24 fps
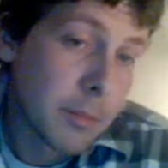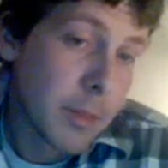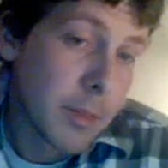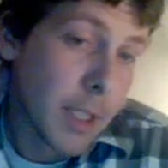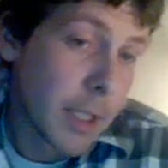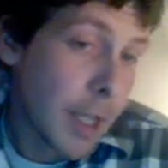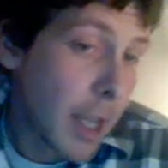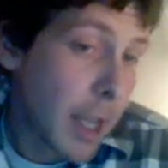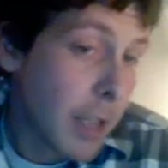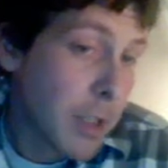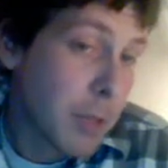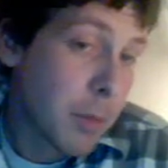
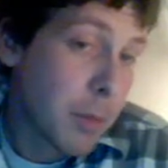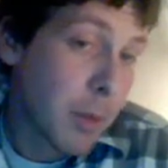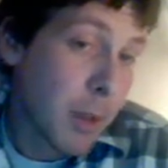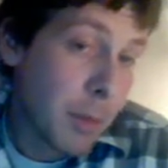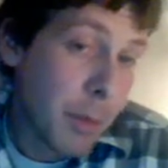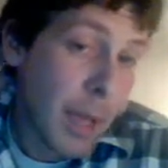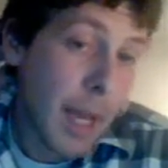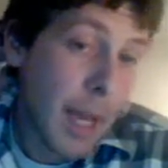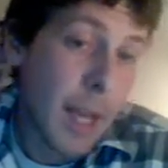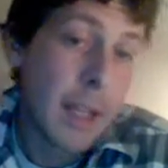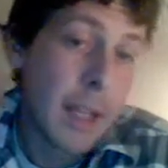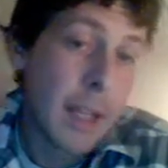and that's where the
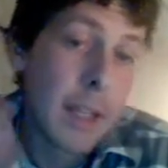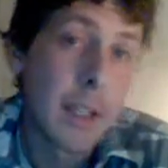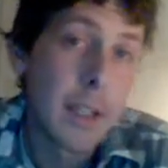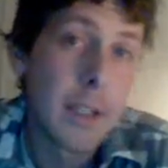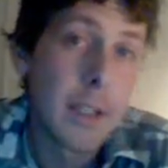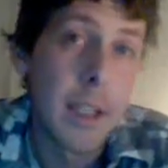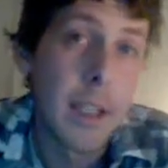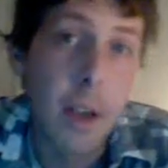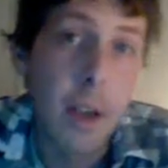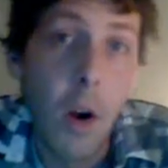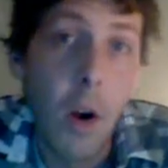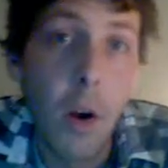pain is
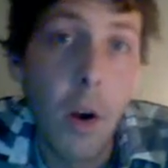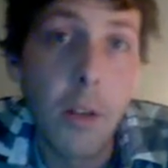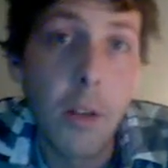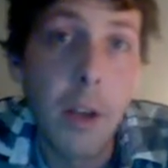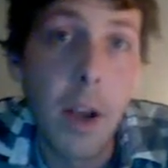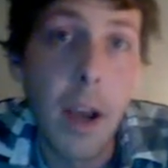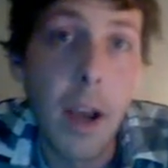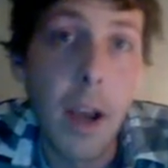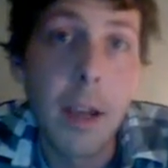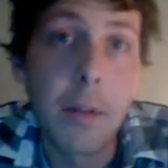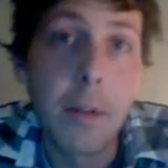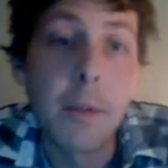at all
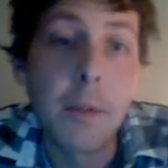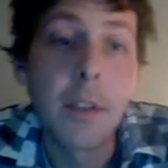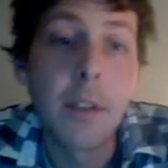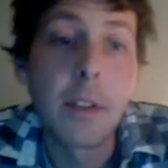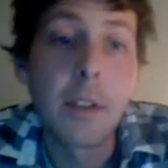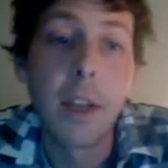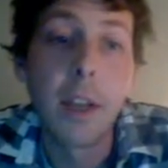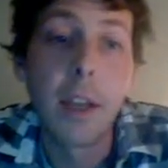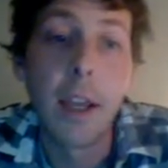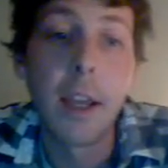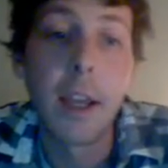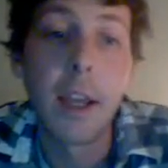times,
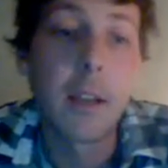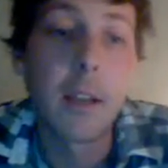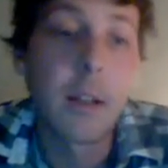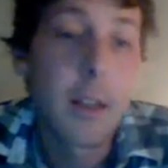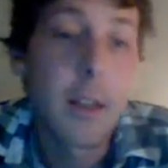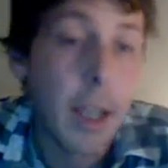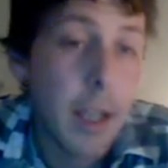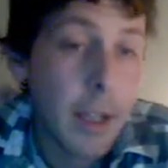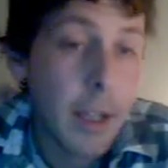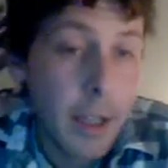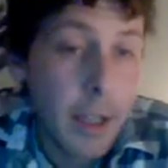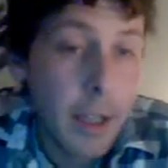and
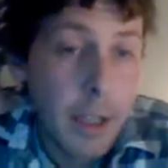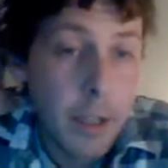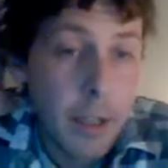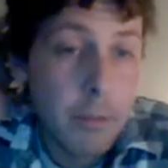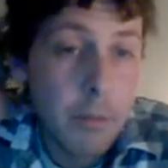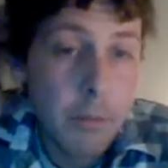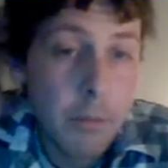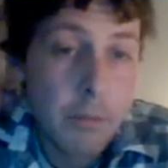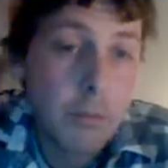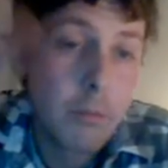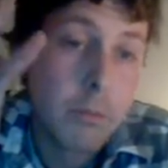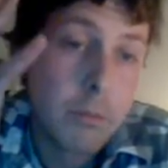then it
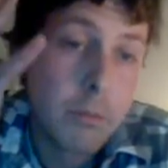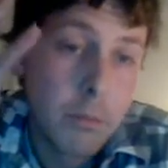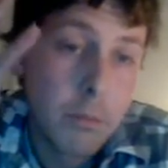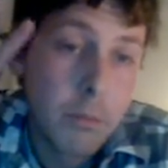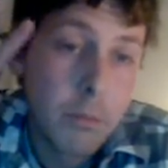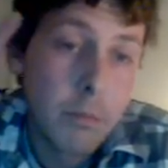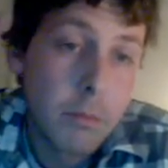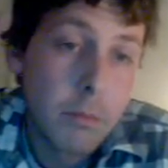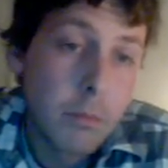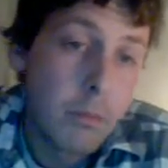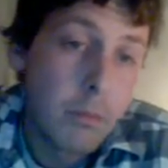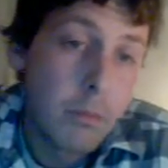
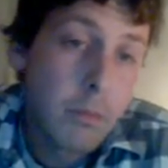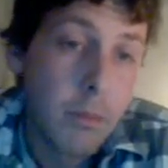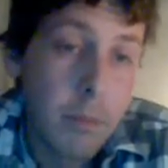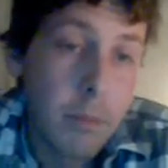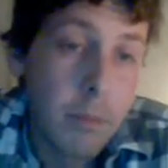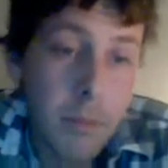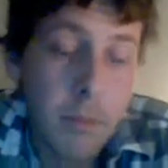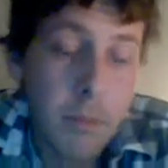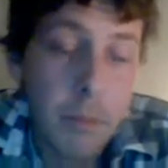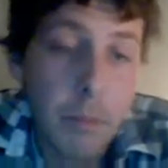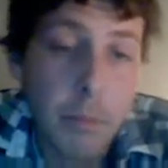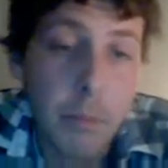
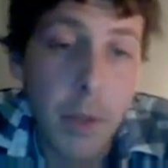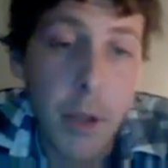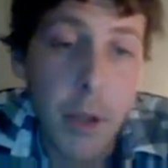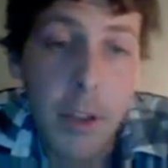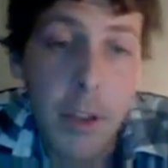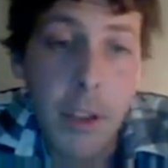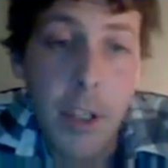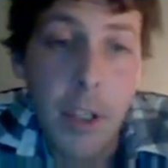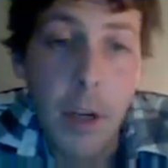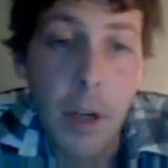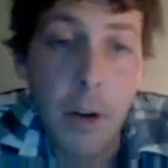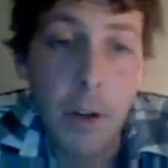
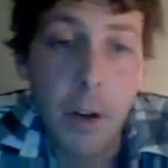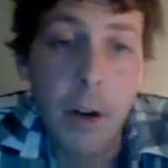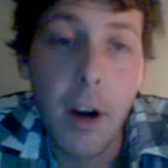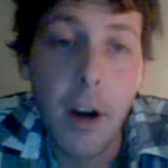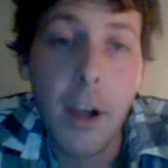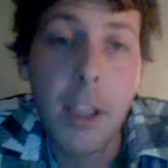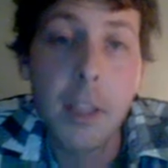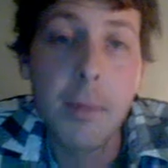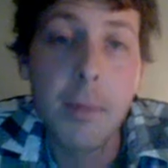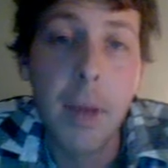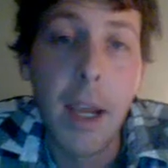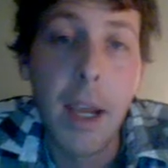bursts out
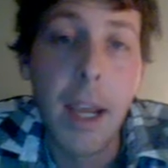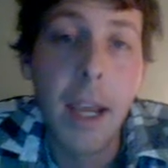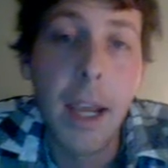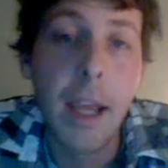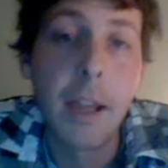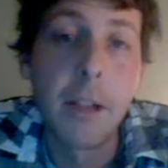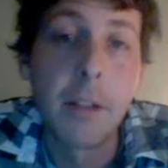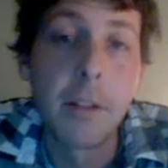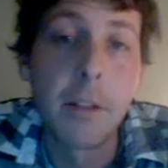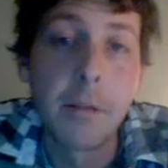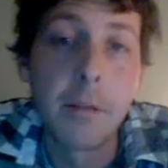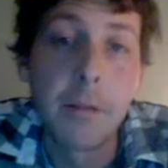across my
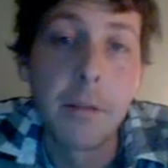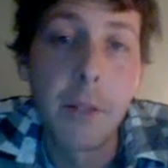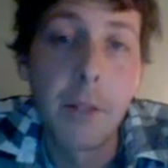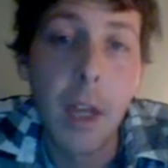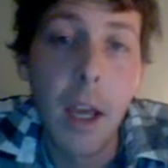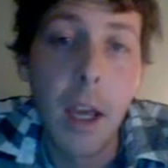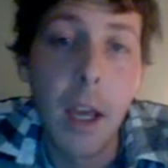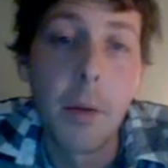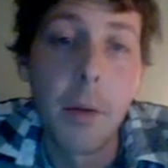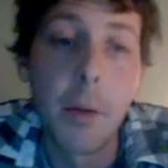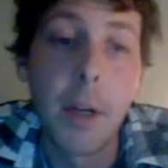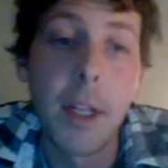head
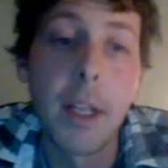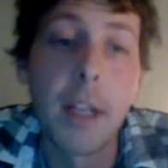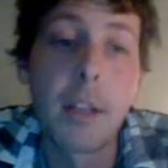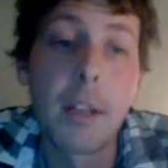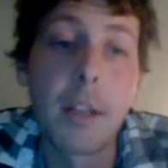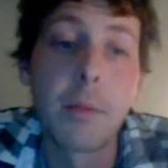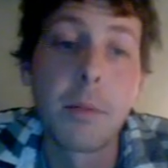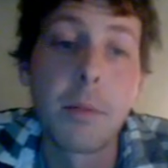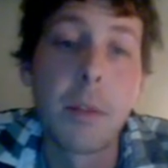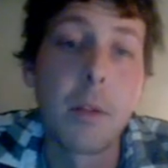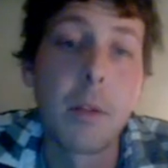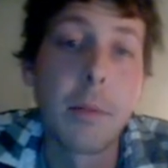when it
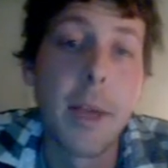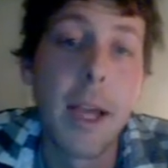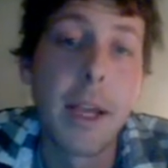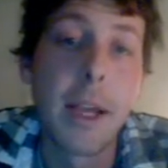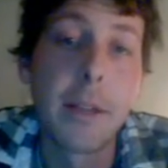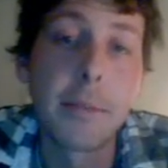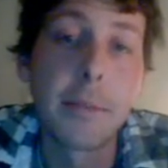gets real bad.